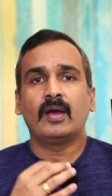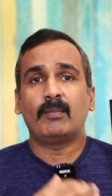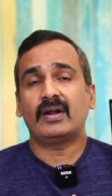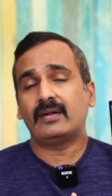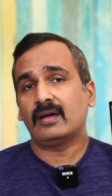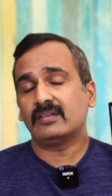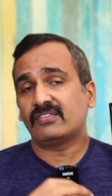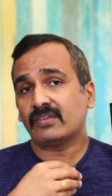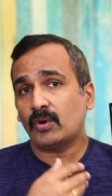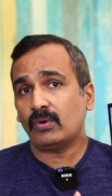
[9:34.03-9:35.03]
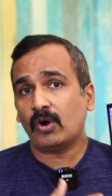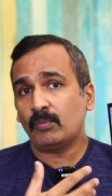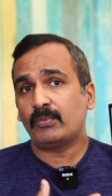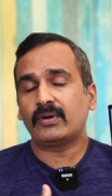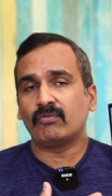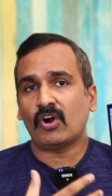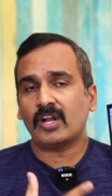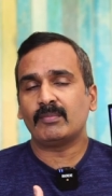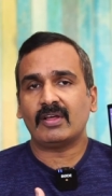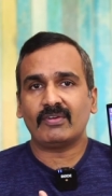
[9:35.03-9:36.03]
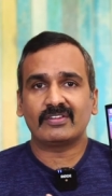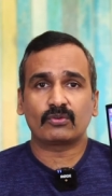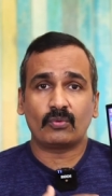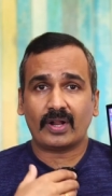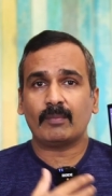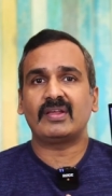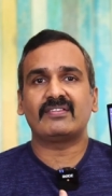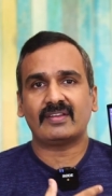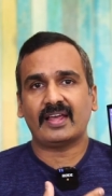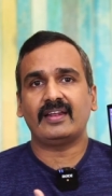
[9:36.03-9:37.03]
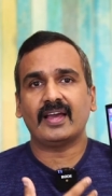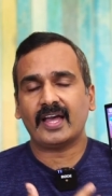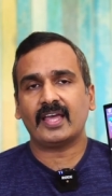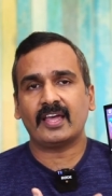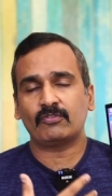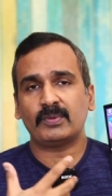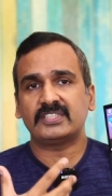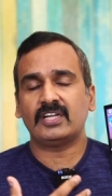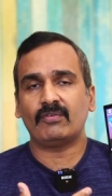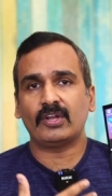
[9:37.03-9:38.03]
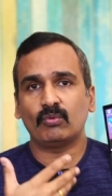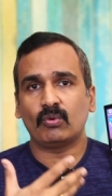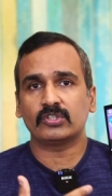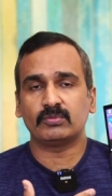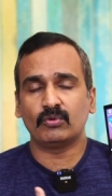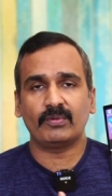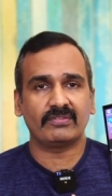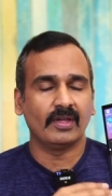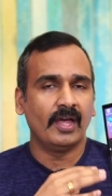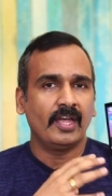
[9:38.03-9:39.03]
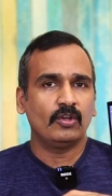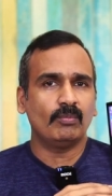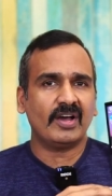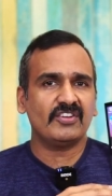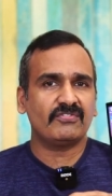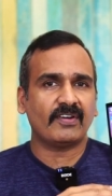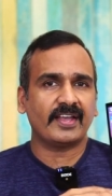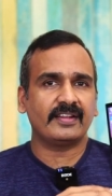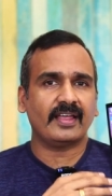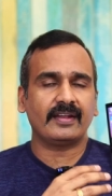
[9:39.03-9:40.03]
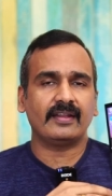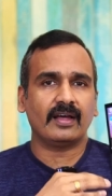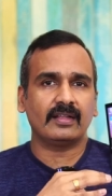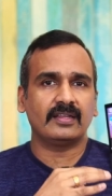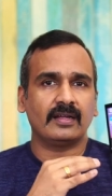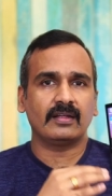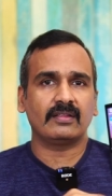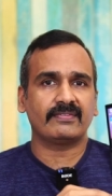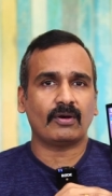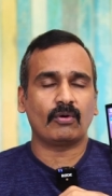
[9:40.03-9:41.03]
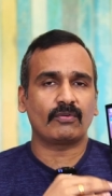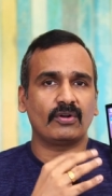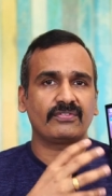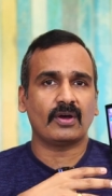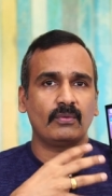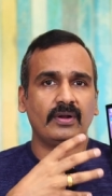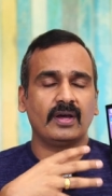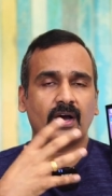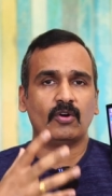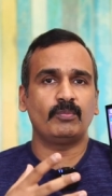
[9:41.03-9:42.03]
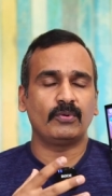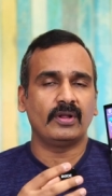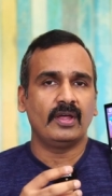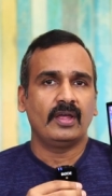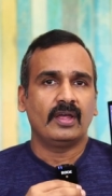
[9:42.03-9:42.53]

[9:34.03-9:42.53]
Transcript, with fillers: but the sound output volume levels could have been slightly higher, especially when you watch movies. You might find that the overall sound output